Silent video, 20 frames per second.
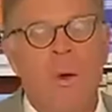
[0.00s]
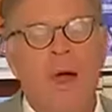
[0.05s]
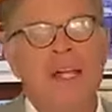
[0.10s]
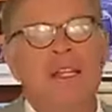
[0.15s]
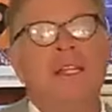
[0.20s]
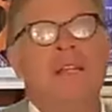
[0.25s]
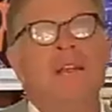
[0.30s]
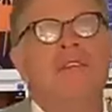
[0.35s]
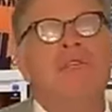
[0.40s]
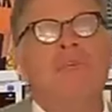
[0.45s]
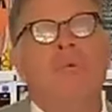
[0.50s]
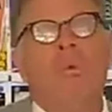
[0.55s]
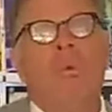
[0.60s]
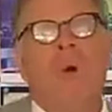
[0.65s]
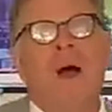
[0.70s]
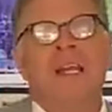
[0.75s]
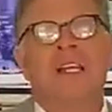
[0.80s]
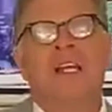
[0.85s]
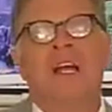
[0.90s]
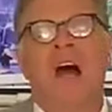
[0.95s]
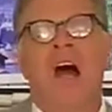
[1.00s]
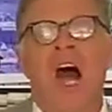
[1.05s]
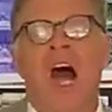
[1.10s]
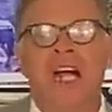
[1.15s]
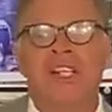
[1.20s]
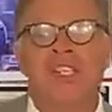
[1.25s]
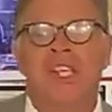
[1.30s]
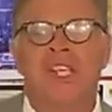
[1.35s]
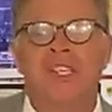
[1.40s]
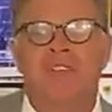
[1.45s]
So what, what
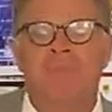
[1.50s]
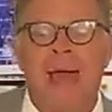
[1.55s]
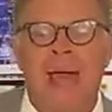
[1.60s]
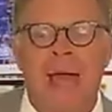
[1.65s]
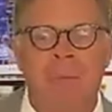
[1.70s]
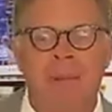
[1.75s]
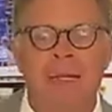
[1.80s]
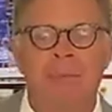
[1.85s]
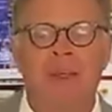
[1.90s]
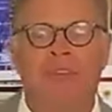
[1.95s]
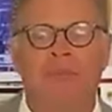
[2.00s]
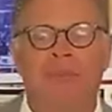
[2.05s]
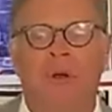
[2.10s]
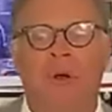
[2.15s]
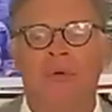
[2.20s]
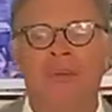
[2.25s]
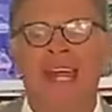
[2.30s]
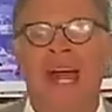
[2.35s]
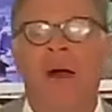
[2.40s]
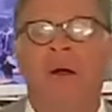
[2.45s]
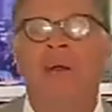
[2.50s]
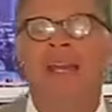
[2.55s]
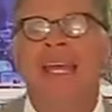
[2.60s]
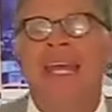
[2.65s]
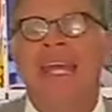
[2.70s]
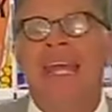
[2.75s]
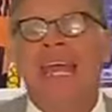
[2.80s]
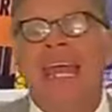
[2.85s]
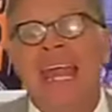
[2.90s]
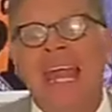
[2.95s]
causes Babylon to be thrown
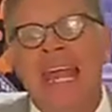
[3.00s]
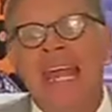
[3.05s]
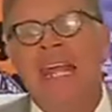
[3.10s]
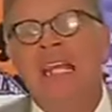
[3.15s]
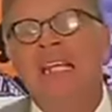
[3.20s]
down